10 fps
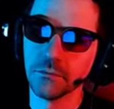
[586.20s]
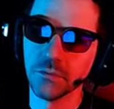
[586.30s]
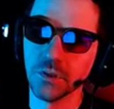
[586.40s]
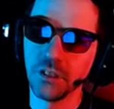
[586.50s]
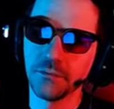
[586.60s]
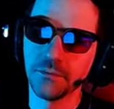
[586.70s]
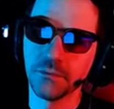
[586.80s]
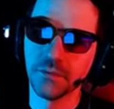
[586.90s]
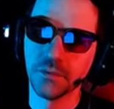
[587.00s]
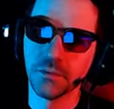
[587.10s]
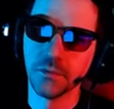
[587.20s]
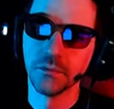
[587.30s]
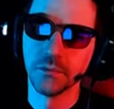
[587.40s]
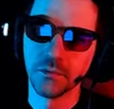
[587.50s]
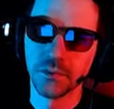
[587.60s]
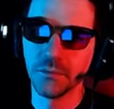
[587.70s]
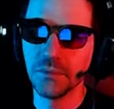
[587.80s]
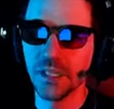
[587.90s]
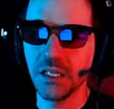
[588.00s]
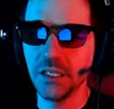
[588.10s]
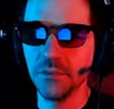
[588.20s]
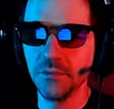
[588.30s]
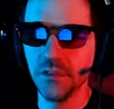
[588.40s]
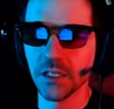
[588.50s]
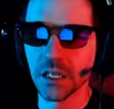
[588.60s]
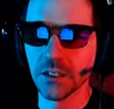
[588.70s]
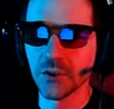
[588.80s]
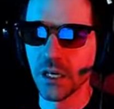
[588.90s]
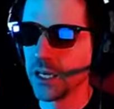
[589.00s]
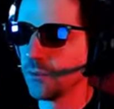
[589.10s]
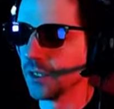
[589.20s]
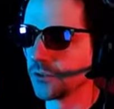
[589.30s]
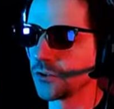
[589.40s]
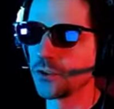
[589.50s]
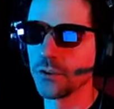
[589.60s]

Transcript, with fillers: well, sometimes you gotta try a bunch.